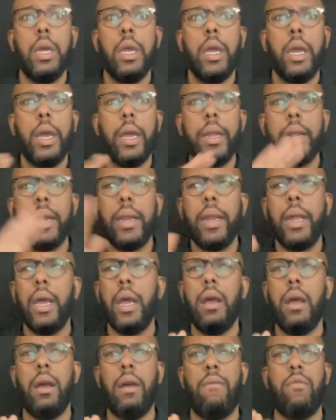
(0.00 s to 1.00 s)
Never
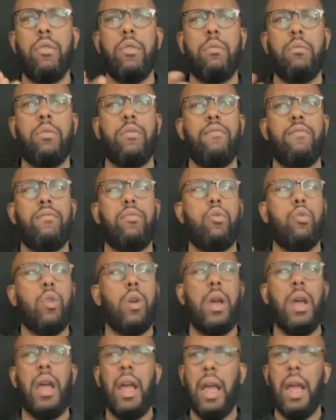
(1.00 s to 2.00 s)
before had the
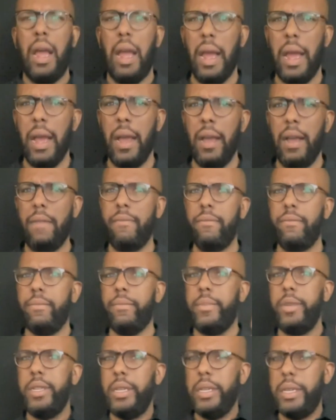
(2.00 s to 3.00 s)
son of a sitting
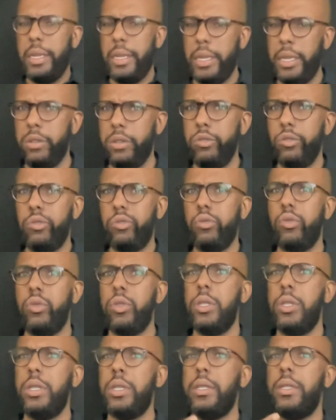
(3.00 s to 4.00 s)
U.S. president
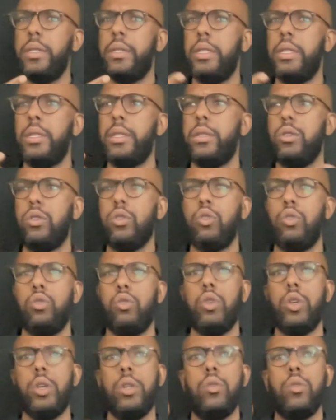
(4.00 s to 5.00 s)
pleaded guilty in
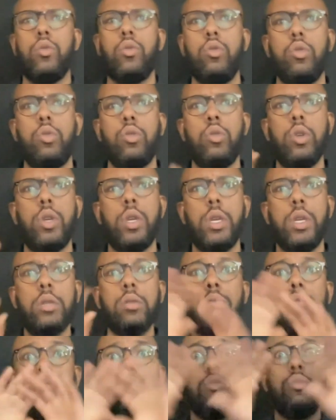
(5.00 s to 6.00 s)
a federal
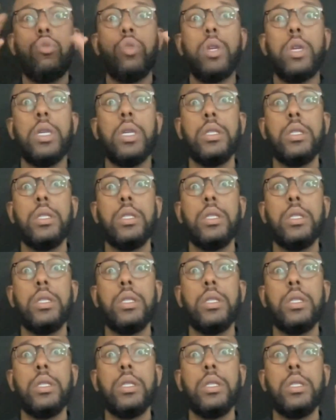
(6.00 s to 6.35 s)
courthouse.